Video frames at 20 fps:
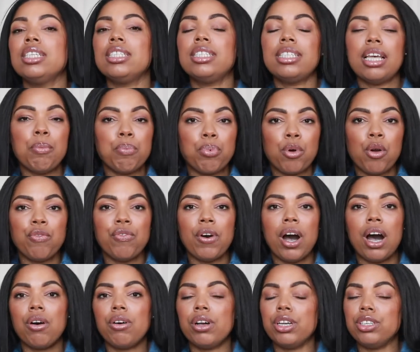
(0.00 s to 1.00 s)
the scent
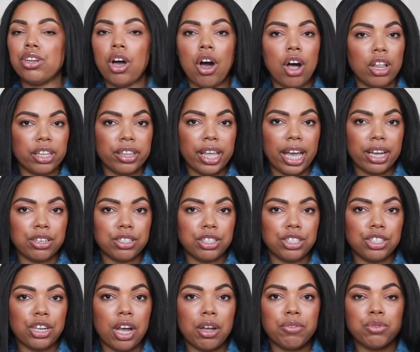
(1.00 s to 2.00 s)
profile, and all of that
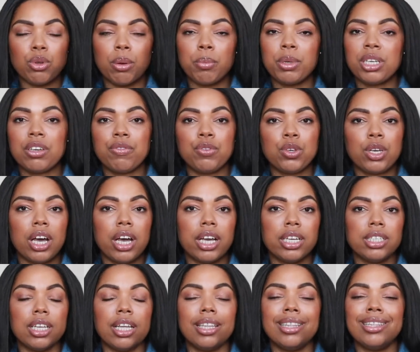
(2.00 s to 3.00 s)
good stuff. So I'm gonna give you
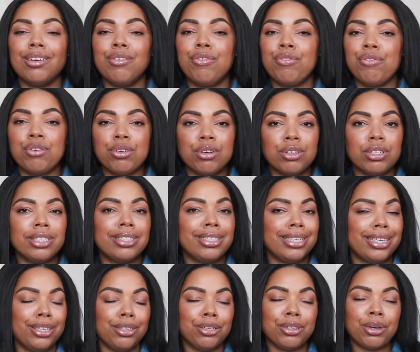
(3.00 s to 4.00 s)
guys the full
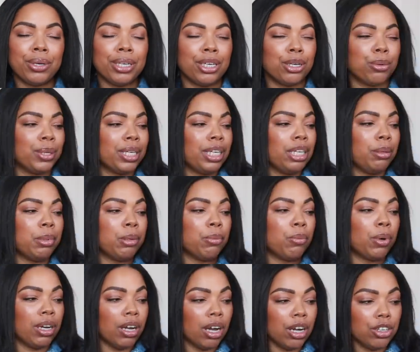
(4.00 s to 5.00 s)
tea. You know, here we keep
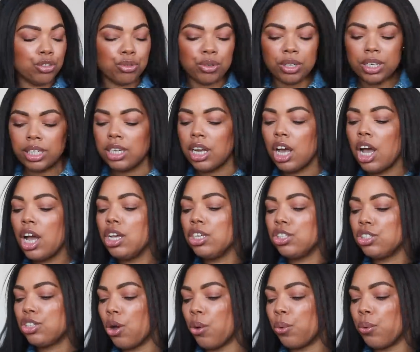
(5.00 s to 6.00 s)
it 100.
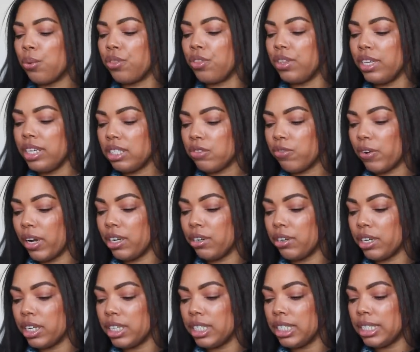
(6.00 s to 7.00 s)
So this
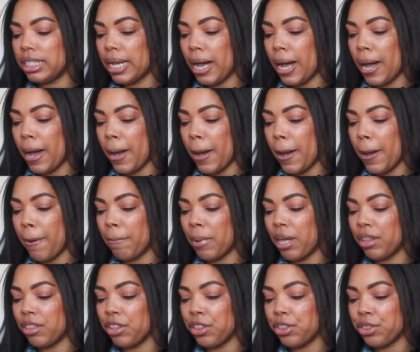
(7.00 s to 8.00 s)
fragrance,
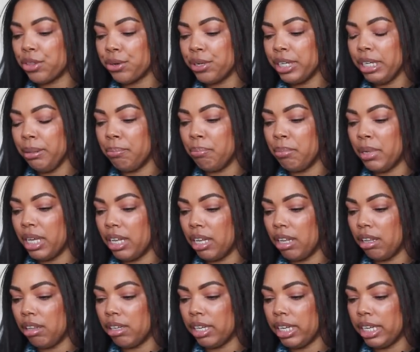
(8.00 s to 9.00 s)
the 30
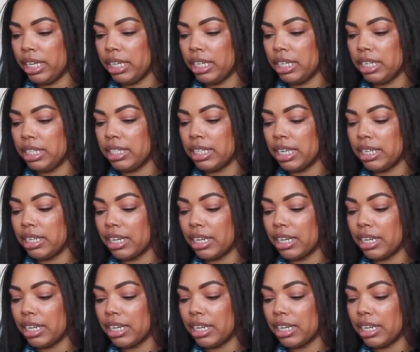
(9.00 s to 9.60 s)
mil is